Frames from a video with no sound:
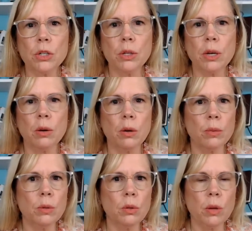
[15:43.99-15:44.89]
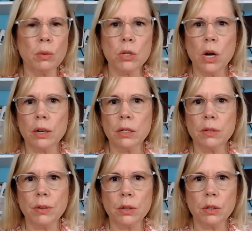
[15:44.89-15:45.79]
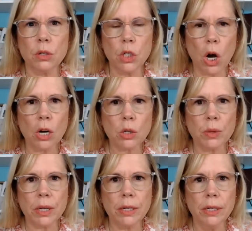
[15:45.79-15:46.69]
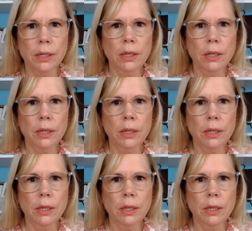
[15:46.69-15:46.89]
They are they were taught a different doctrine,